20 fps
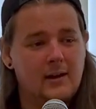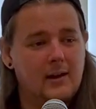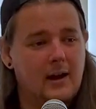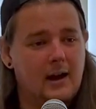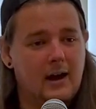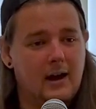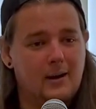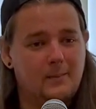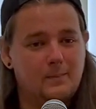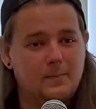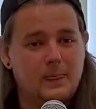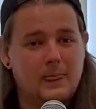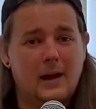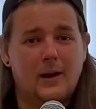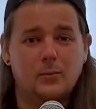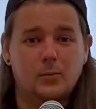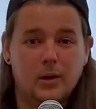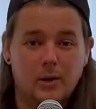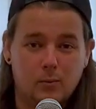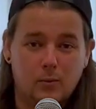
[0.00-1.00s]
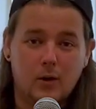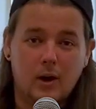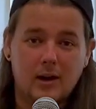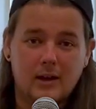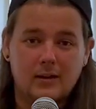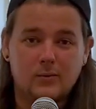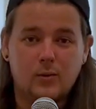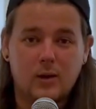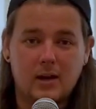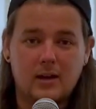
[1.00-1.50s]
and we
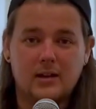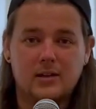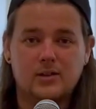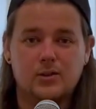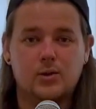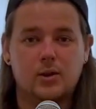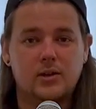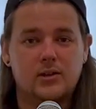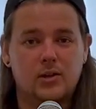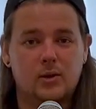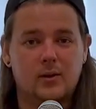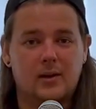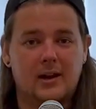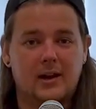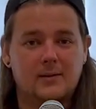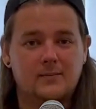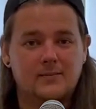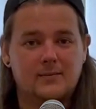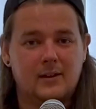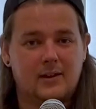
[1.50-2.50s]
really, really enjoy doing it.